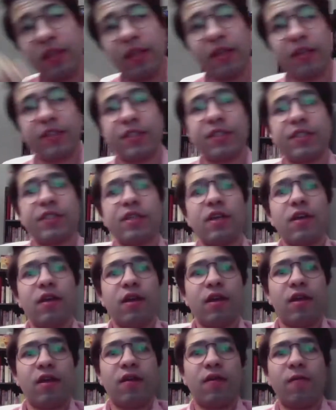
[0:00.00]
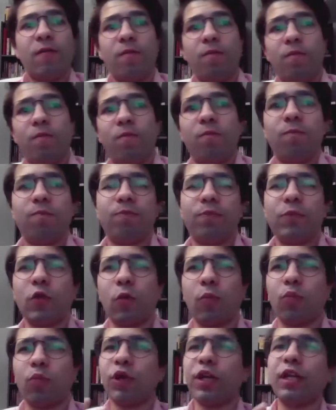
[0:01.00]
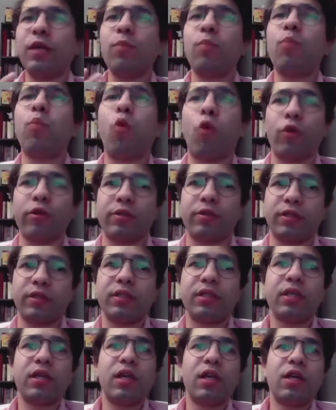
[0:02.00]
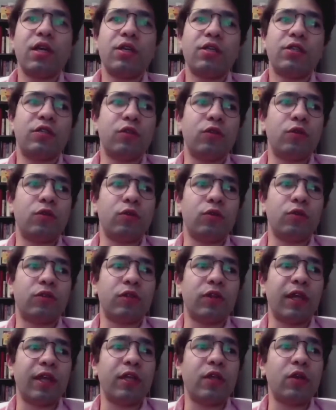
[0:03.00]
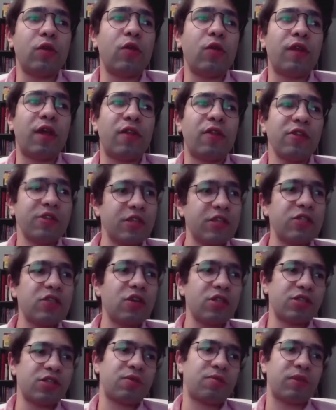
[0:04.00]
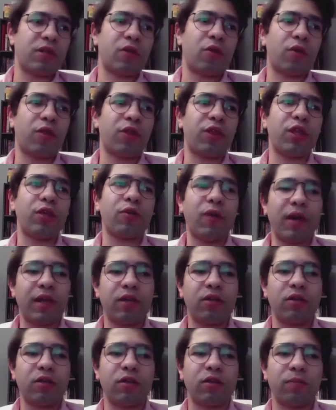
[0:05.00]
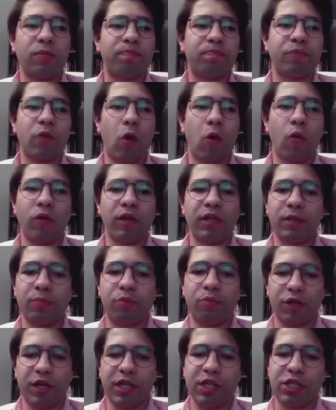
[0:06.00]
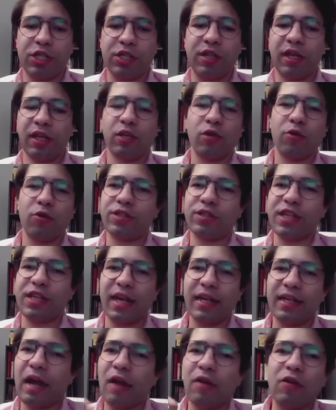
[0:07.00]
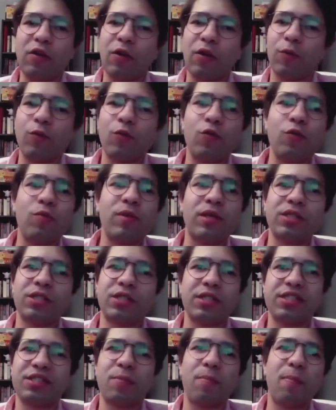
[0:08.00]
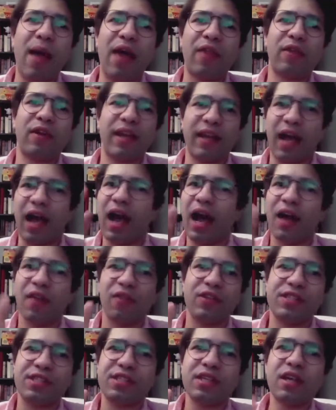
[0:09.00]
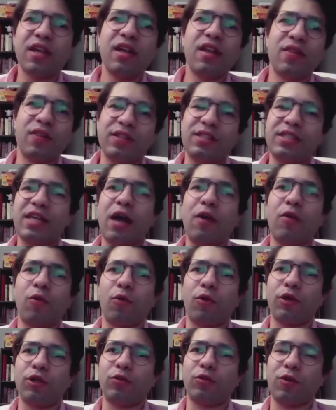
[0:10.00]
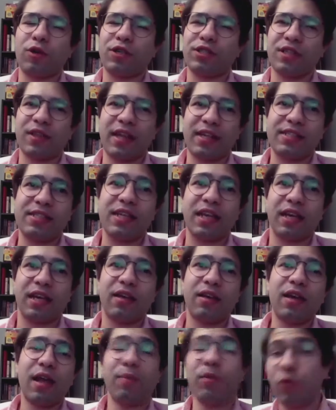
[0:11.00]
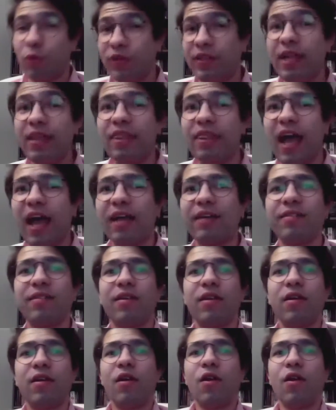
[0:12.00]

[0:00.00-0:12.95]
I think it's you know pretty important to to let you know that this is not some you know theoretical only prediction that you know we sat down in a room and did some math and like ah this this is how the world works and that's it. I mean we did that,